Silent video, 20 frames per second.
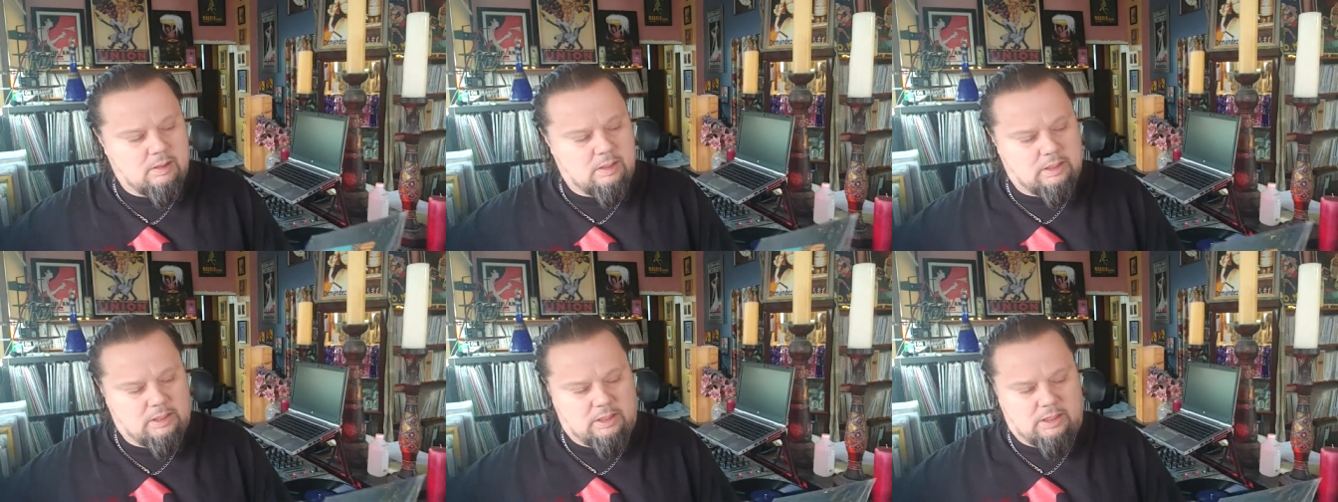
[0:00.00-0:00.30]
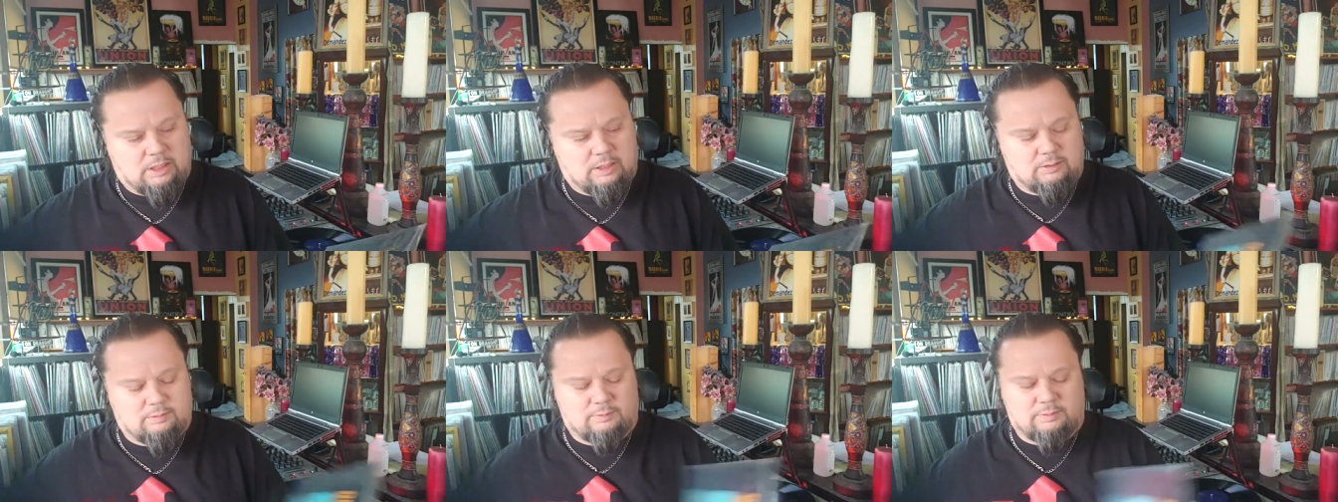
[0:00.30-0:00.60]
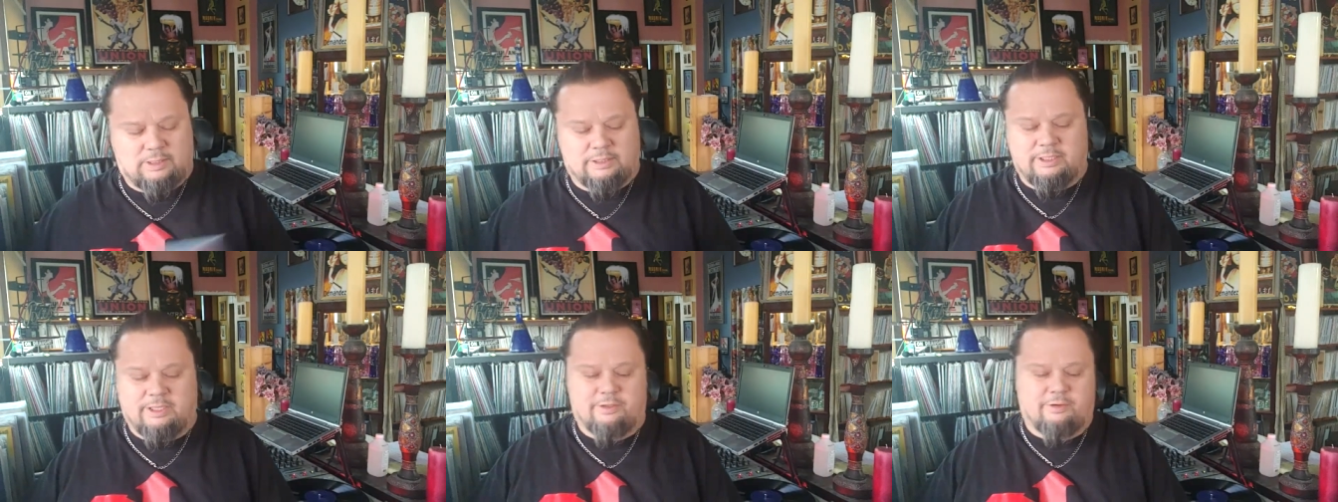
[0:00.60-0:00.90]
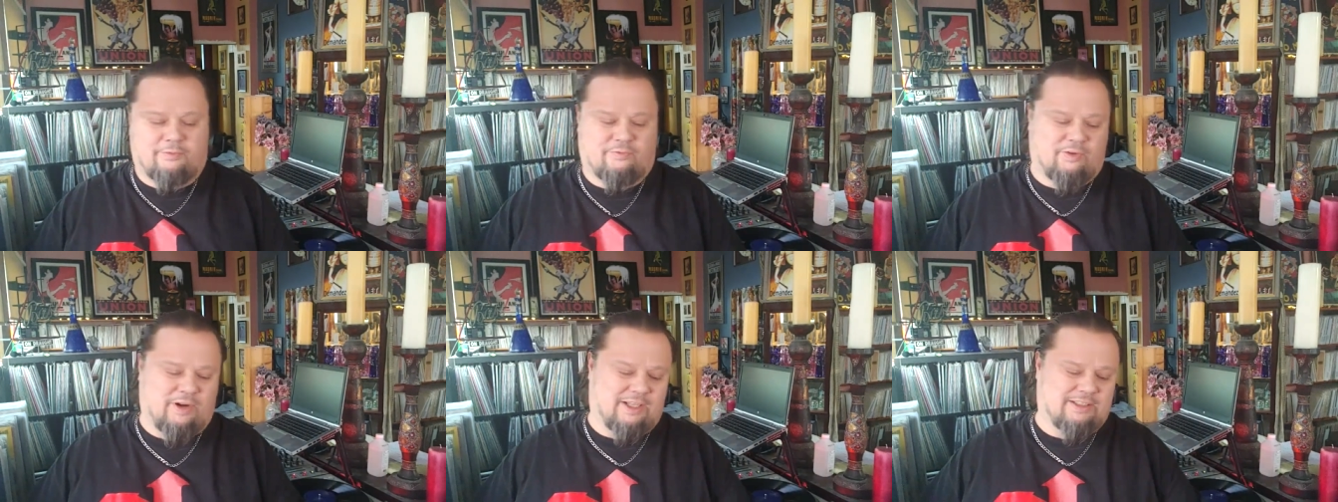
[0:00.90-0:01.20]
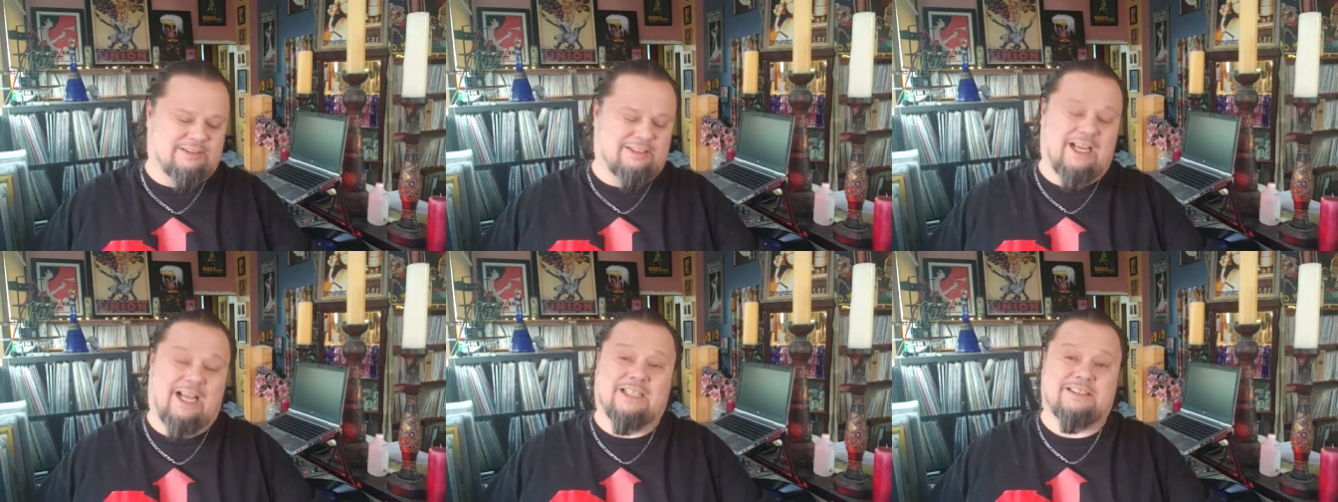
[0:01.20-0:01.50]
uh, another
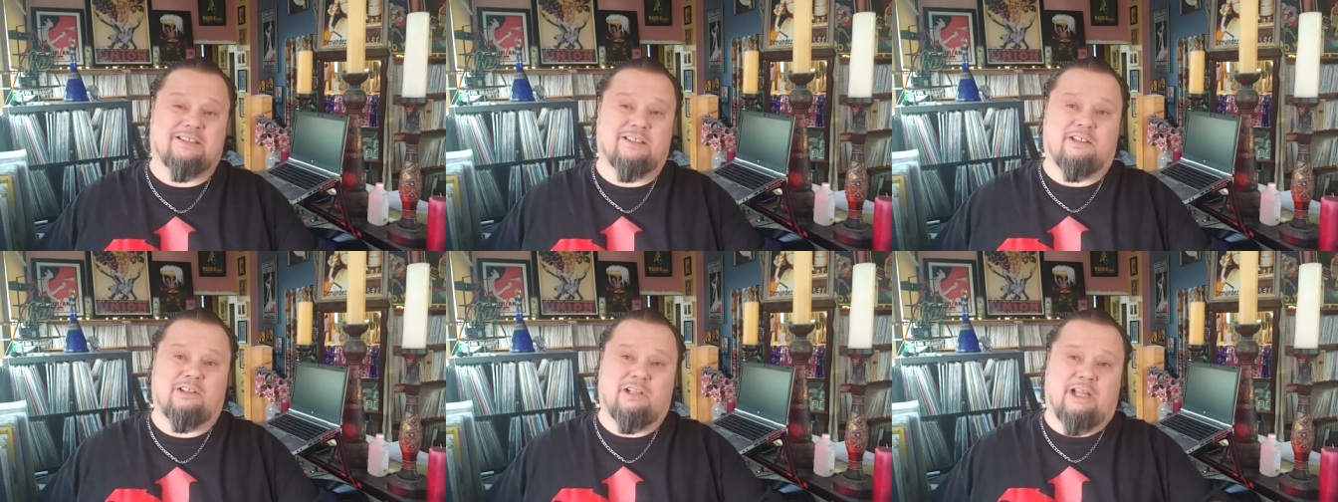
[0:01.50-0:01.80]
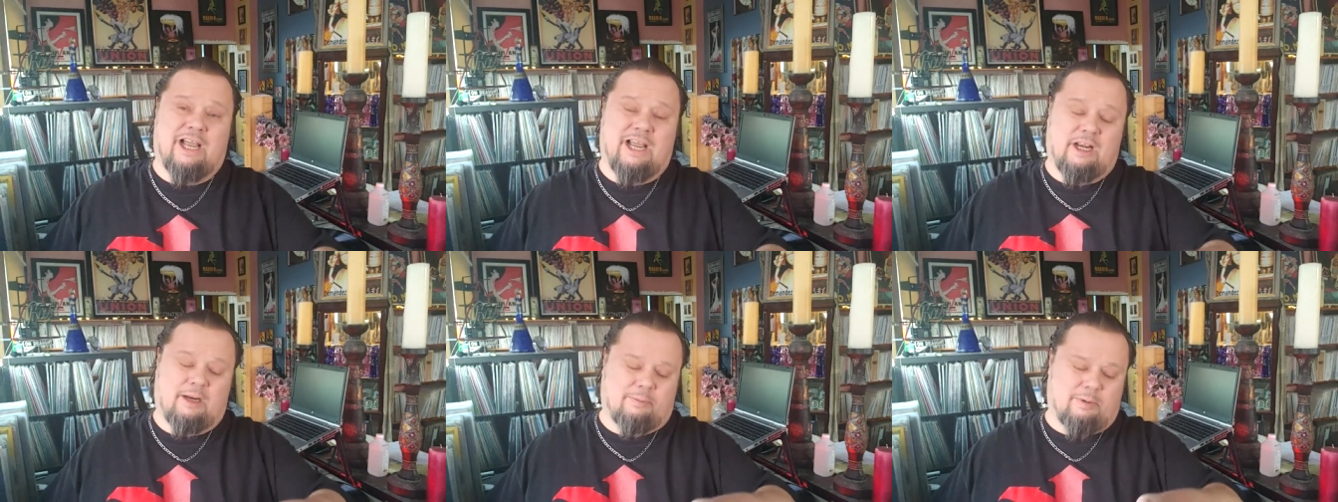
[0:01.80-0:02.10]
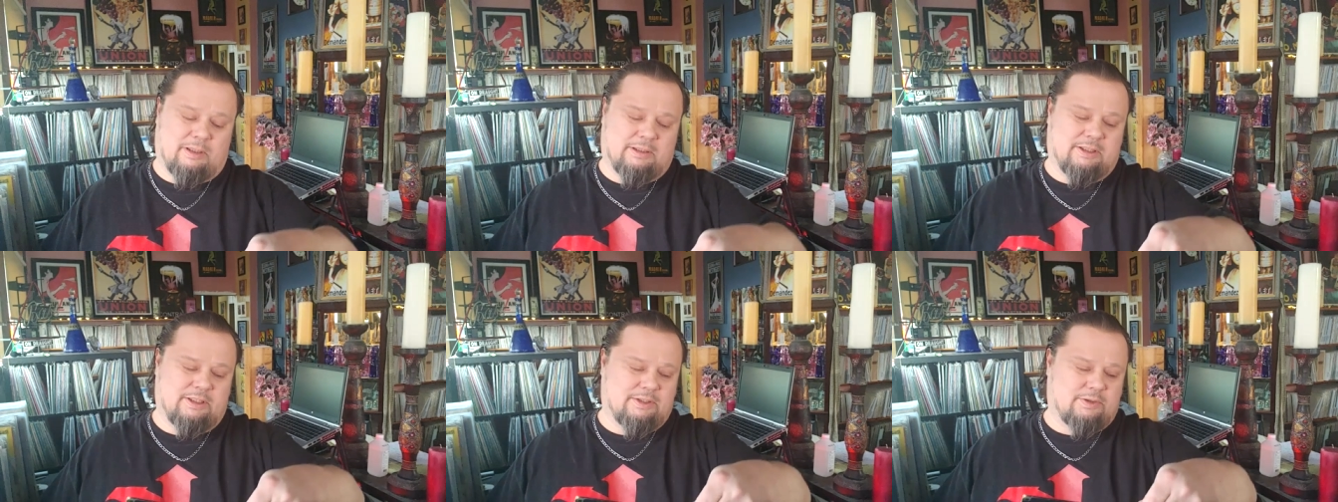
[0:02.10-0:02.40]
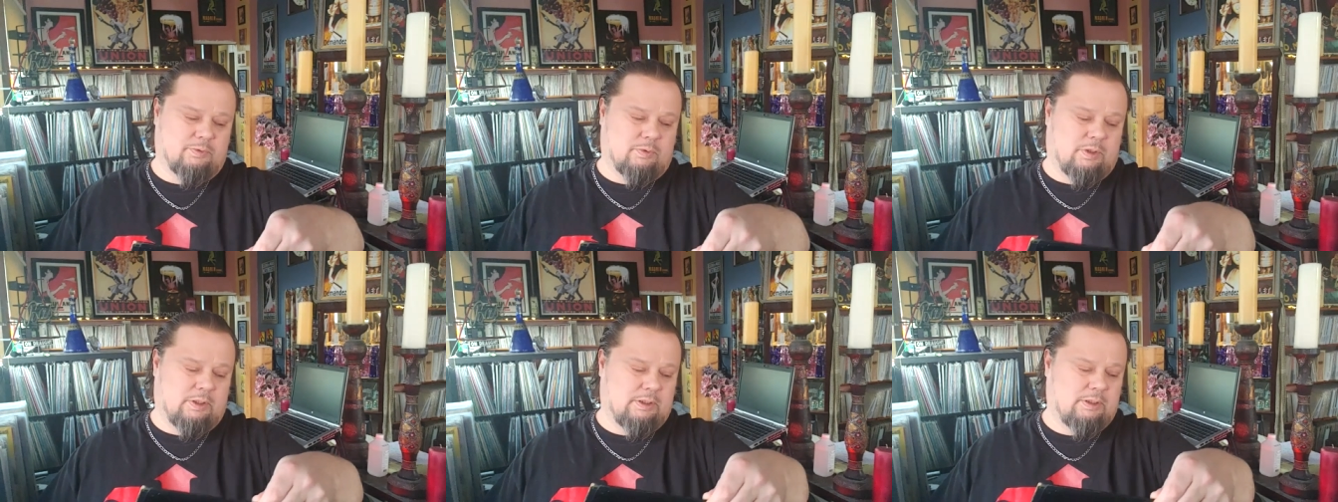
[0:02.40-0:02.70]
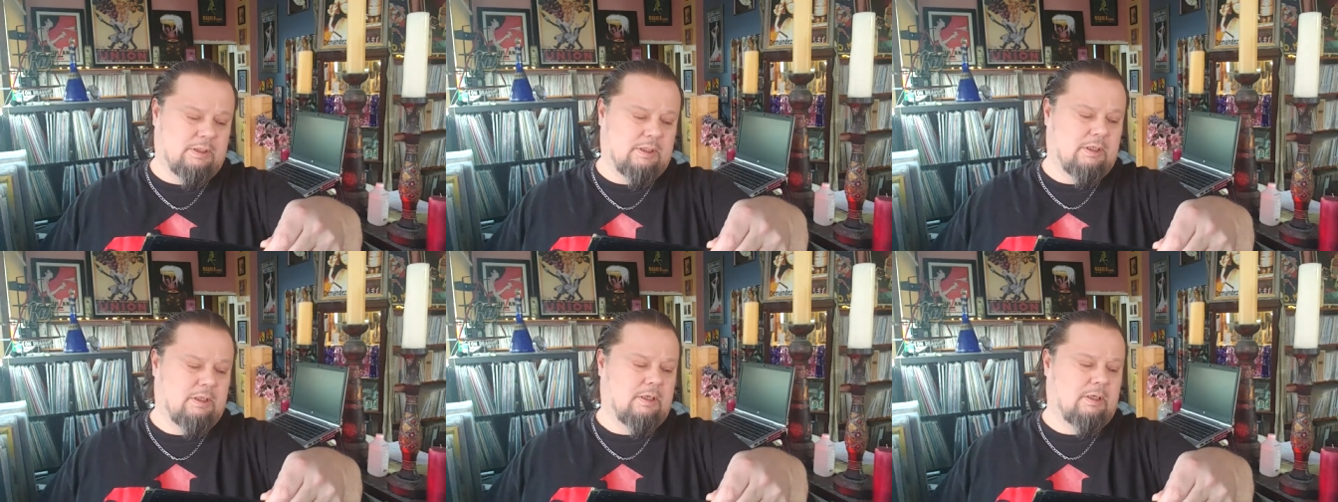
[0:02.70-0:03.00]
fantastic lineup on this
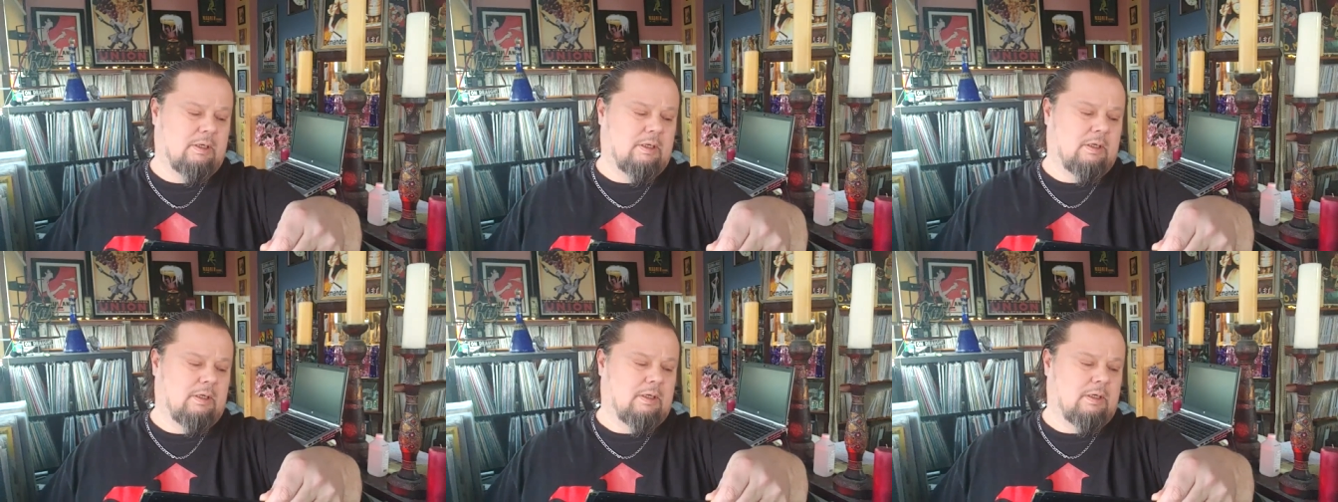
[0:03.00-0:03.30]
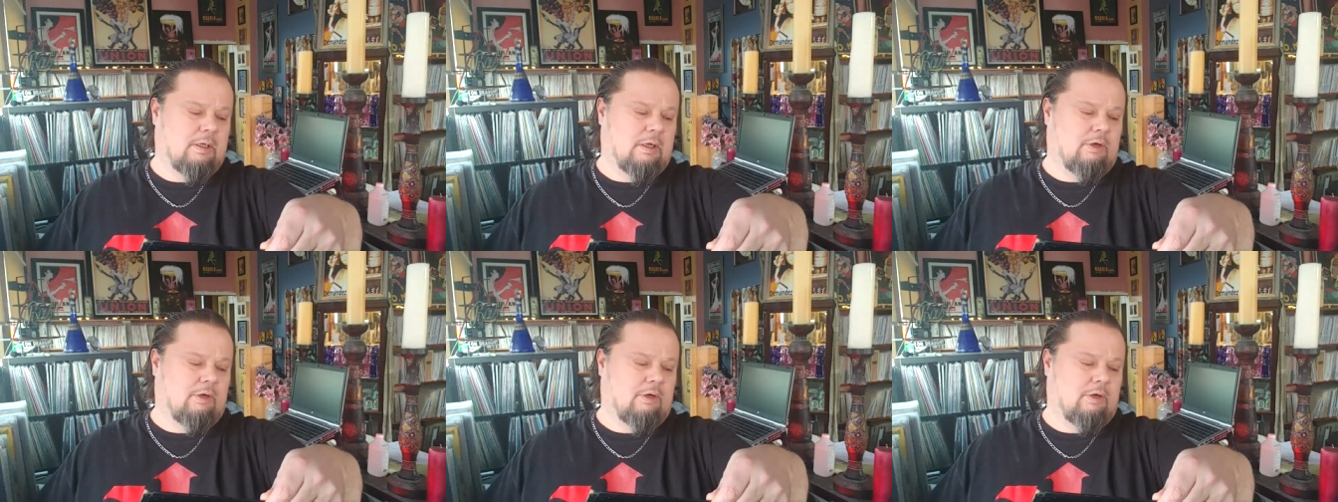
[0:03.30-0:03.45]
one.